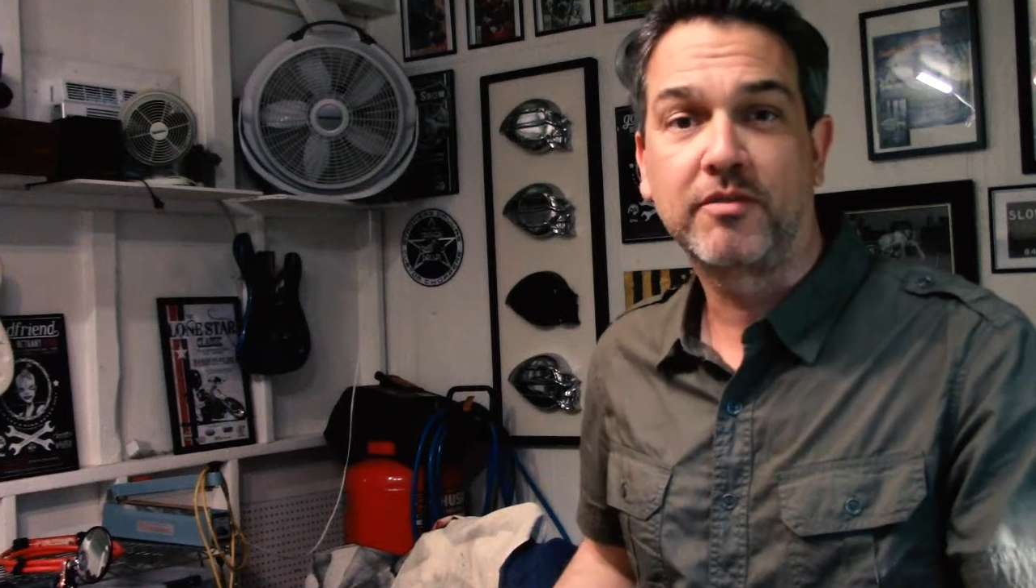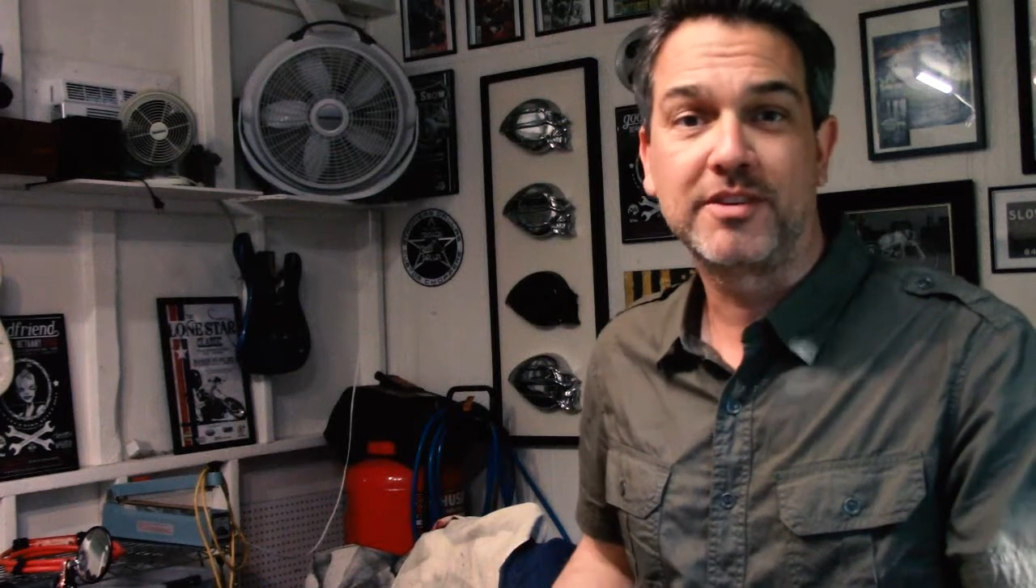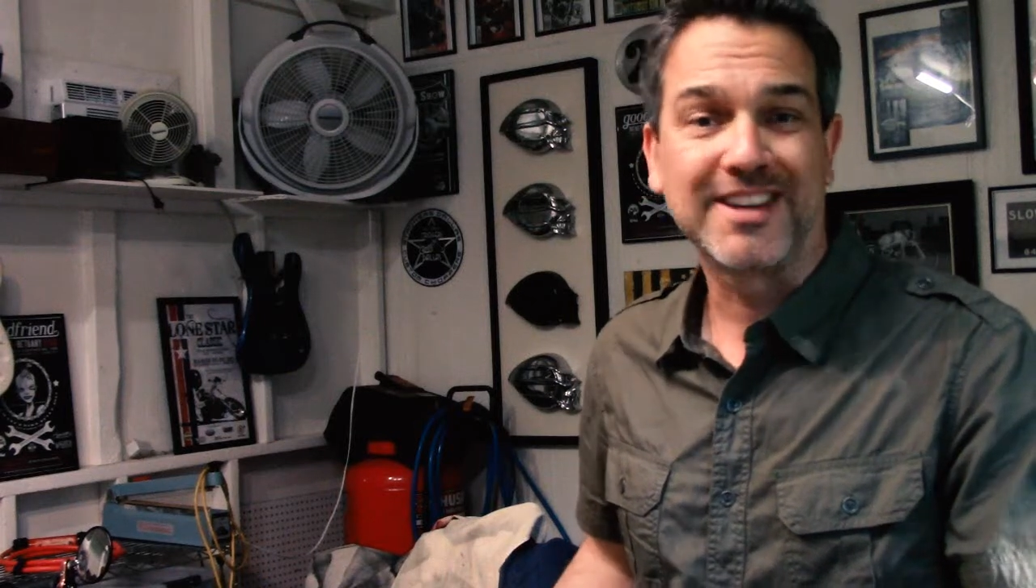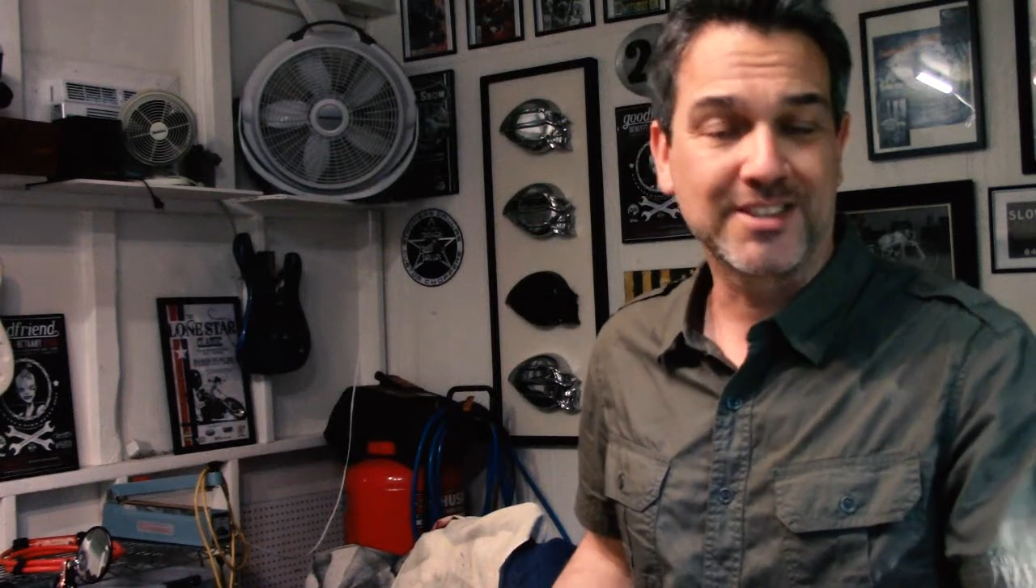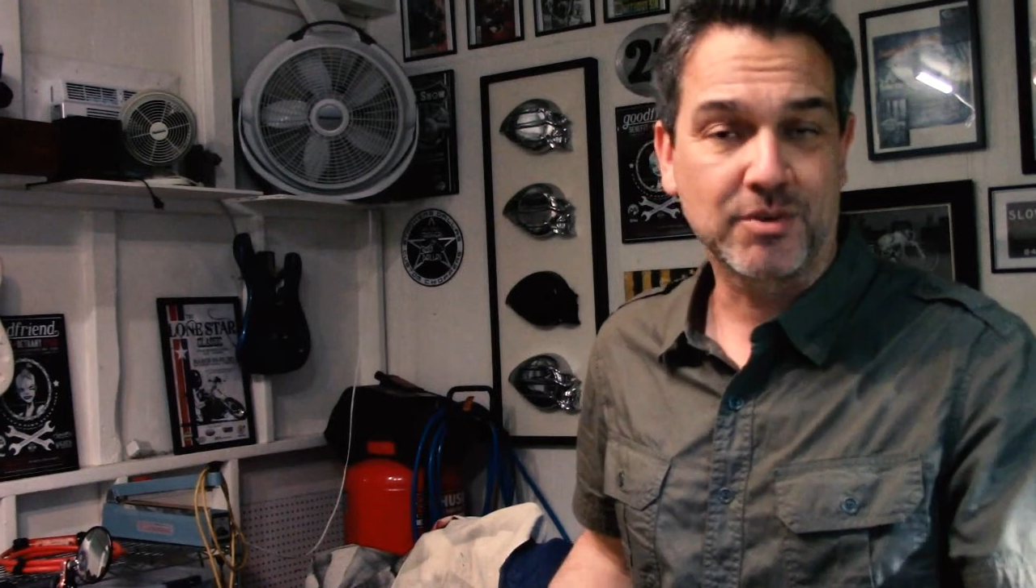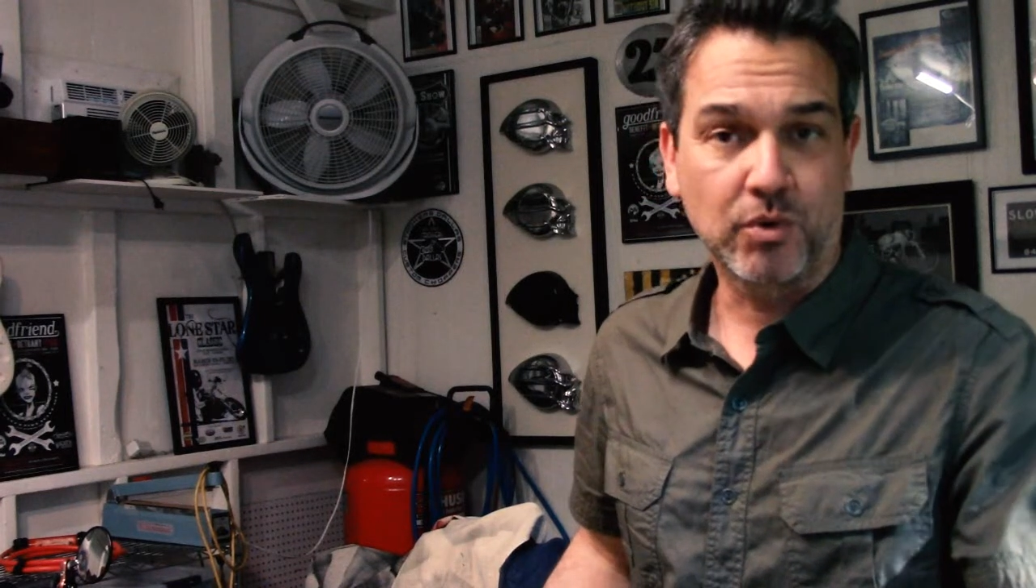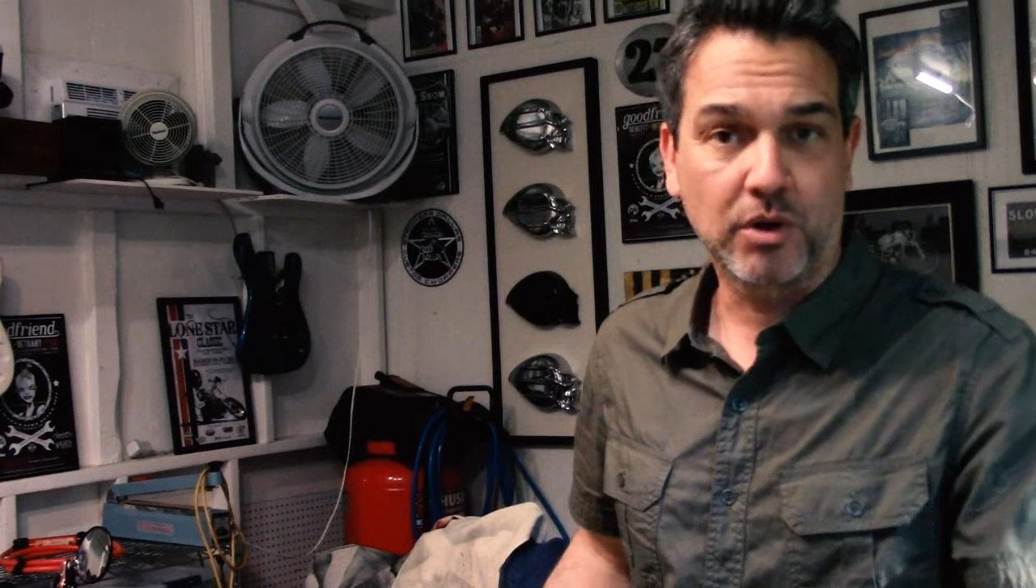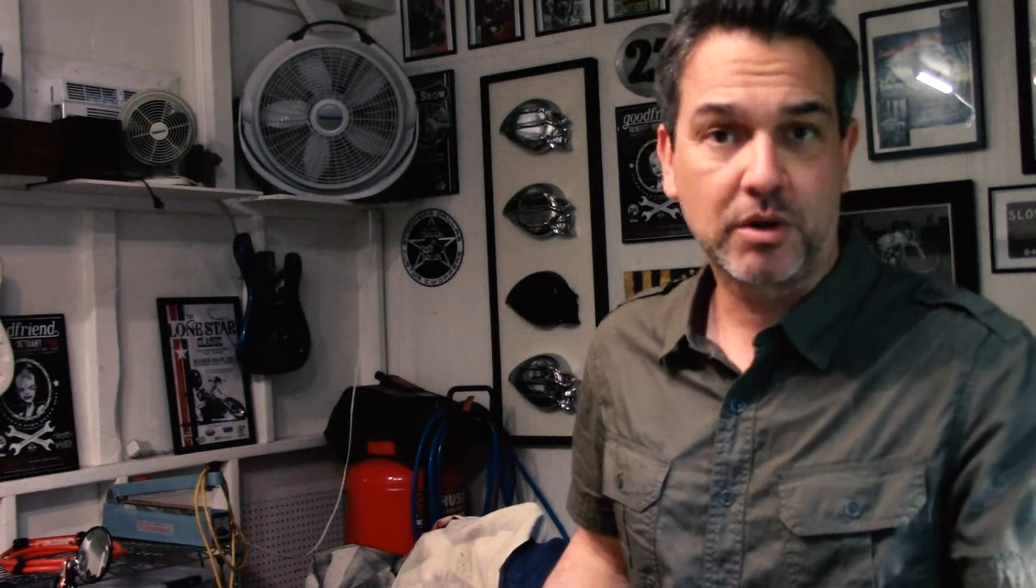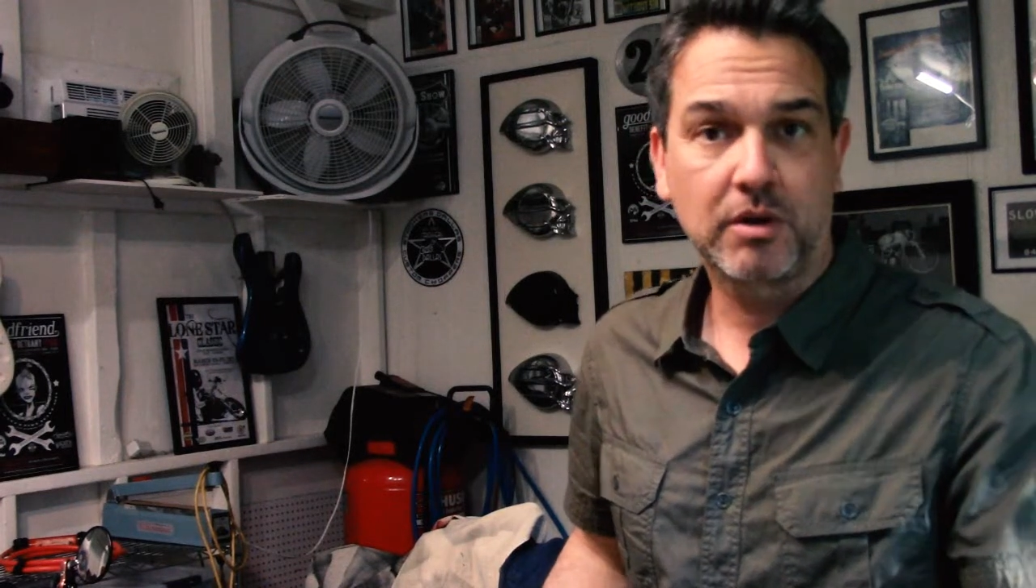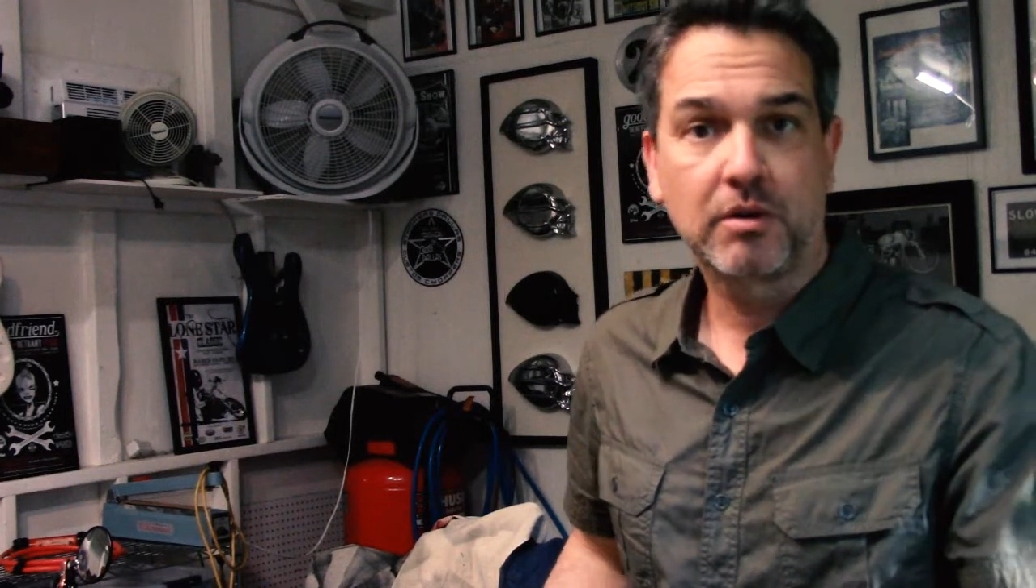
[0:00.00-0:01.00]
that doesn't work,